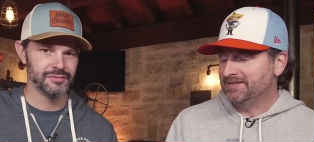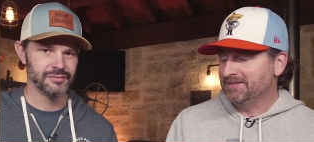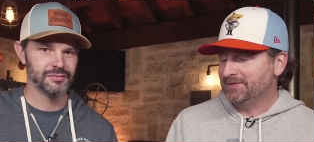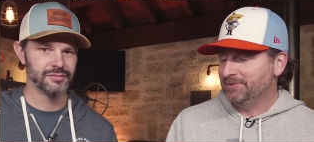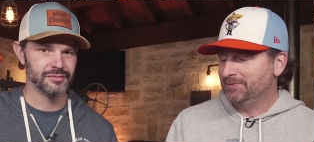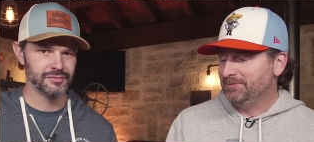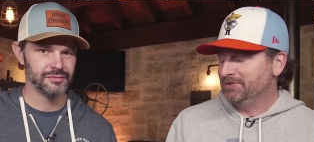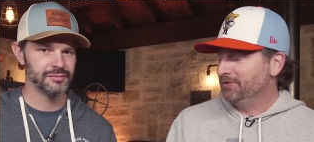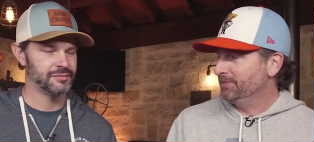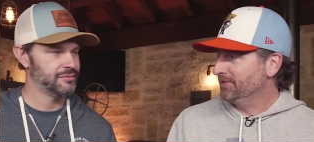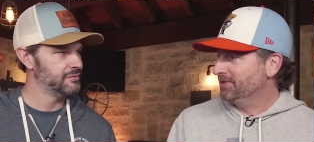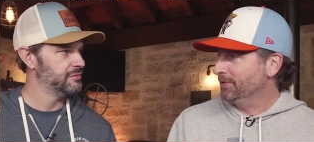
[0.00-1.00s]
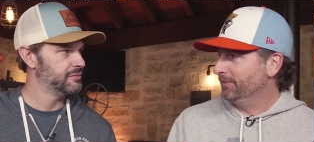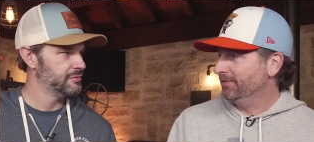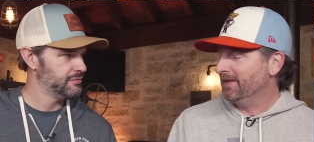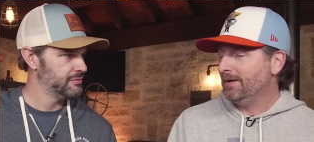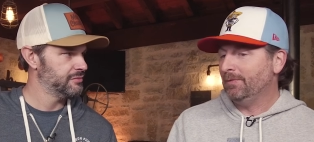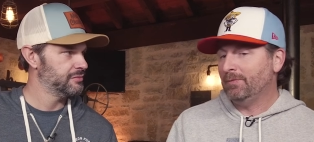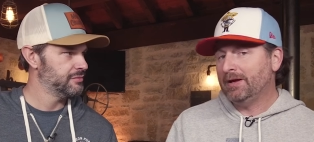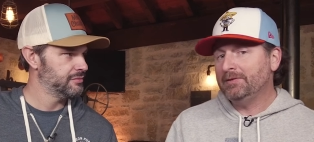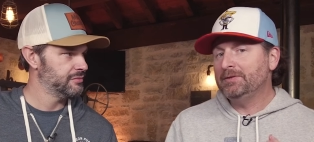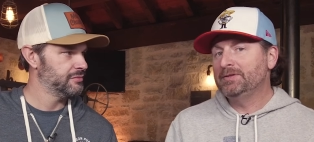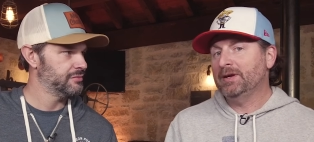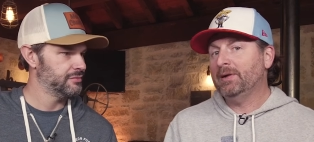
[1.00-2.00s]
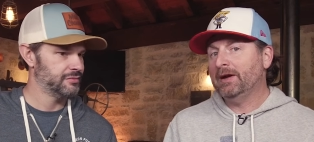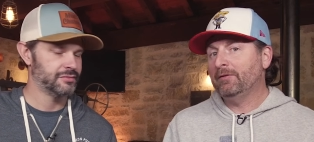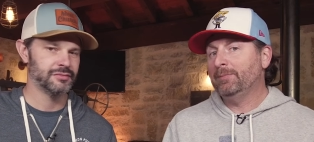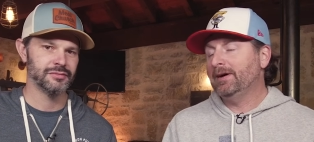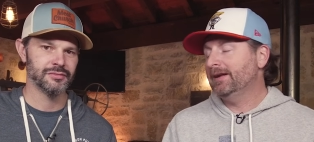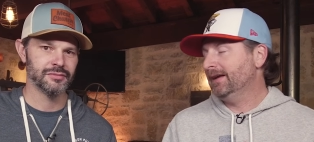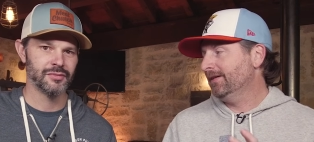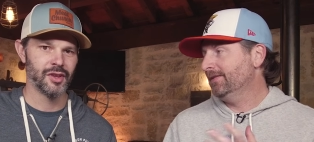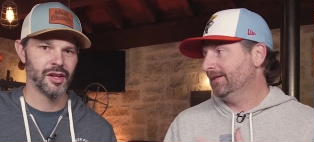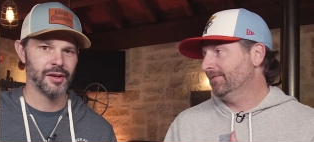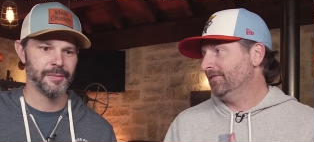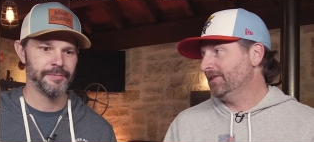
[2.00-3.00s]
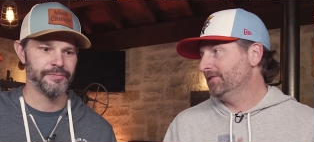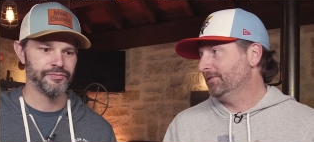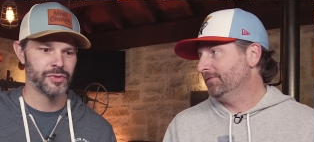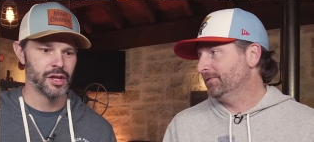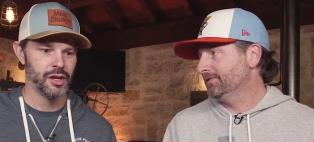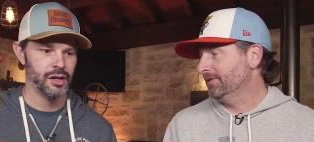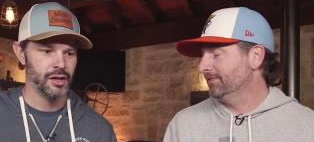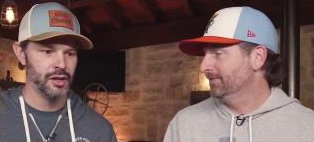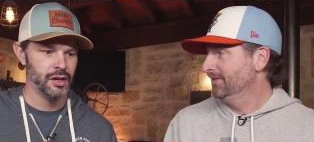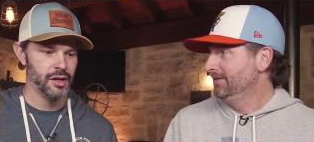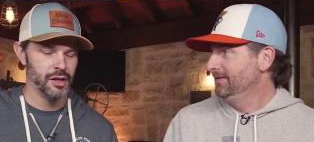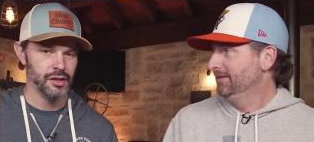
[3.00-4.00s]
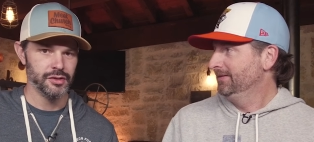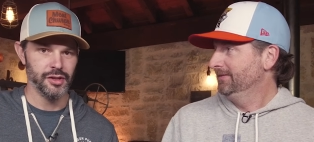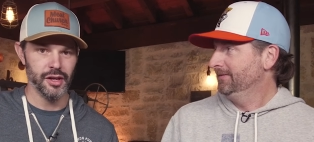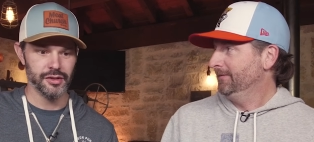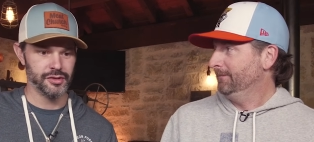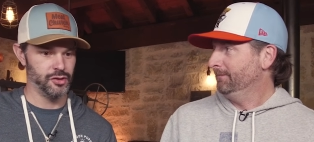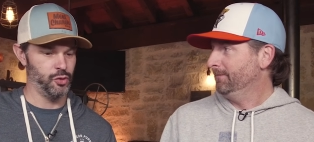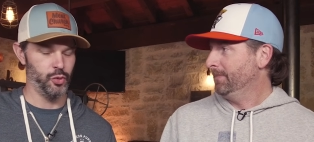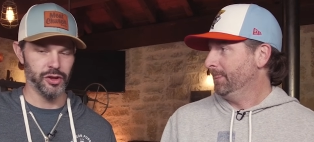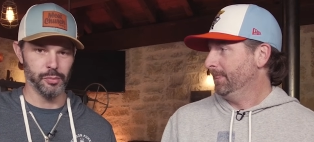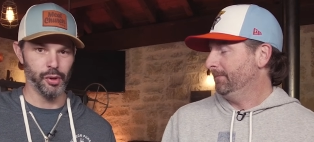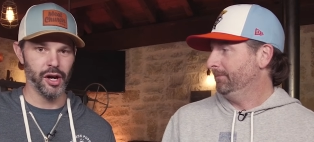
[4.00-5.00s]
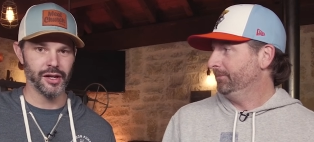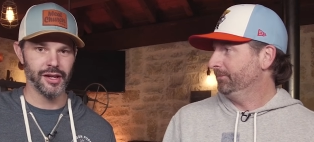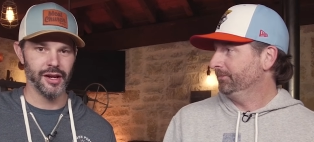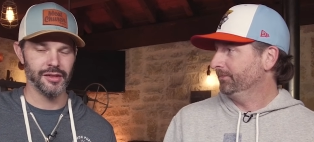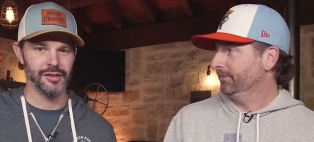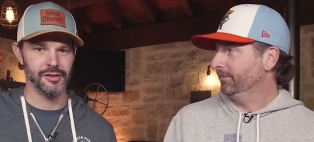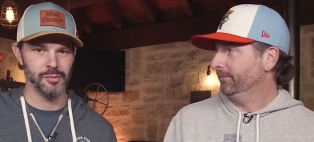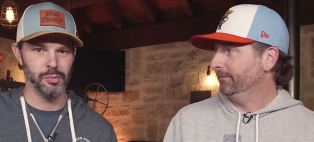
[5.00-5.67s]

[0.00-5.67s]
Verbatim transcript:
Speaker 1: and so we're super stoked for that. But why don't you tell everybody how they can find you first off? Yeah, so with the podcast, it's